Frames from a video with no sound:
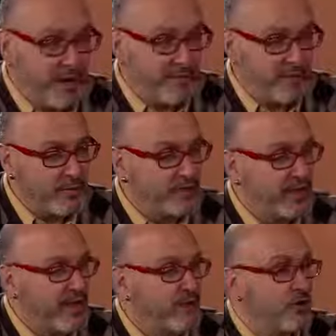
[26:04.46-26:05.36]
right up there what the
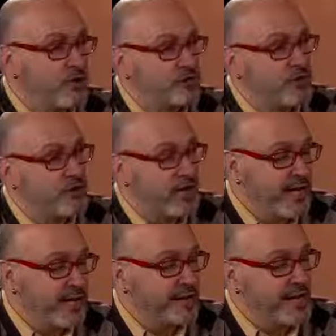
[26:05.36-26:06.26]
cattle calls are
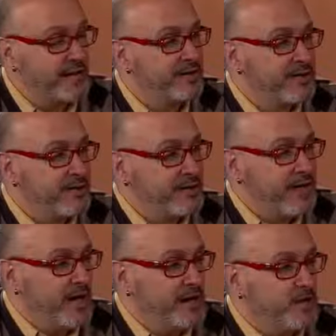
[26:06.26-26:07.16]
and
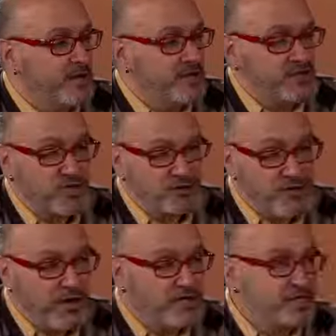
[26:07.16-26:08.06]
uh, and what the shows
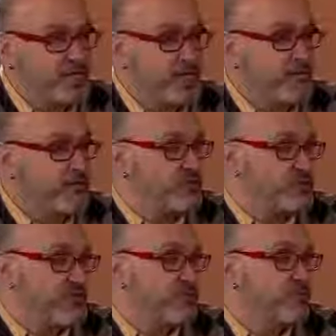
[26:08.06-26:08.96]
are auditioning and what you
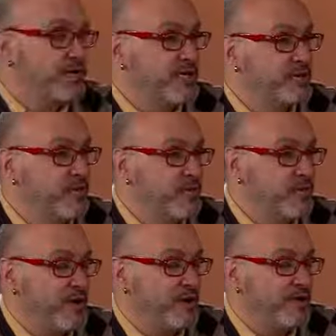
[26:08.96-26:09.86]
need to bring to be
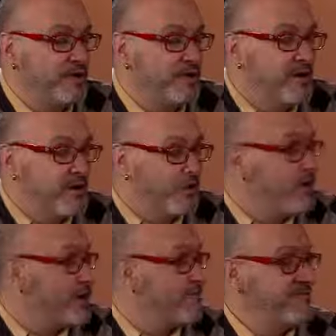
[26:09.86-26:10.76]
prepared. And mm -hmm.
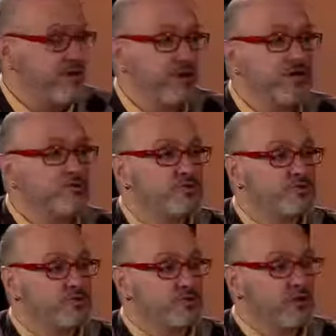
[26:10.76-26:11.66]
we are very used
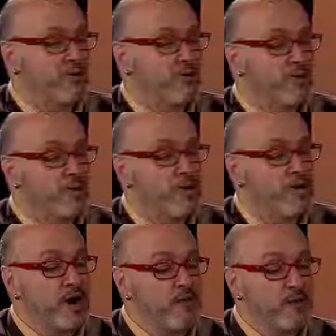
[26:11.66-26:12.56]
to, you know,
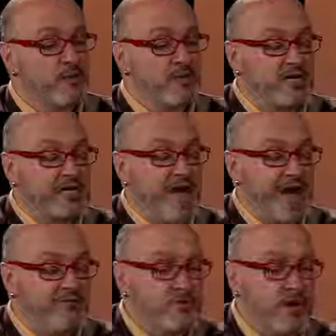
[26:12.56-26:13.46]
we're not we don't need to
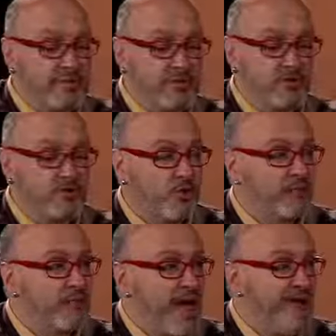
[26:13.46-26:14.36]
have you come in the door
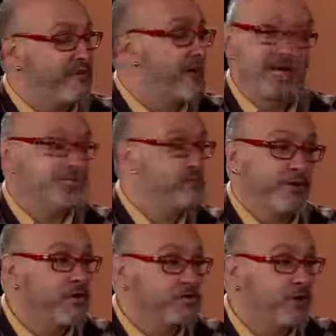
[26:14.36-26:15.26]
and have any
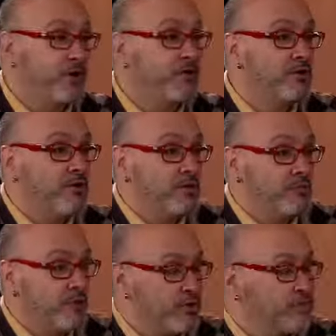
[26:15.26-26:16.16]
experience at all. Yes,
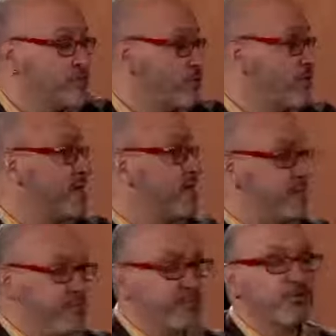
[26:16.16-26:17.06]
we're used to working
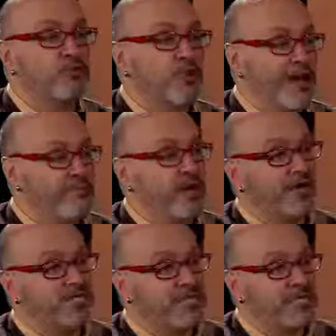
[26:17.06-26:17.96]
with people who have been
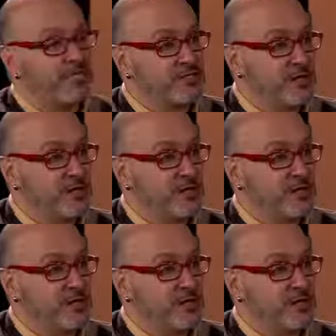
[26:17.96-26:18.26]
on stage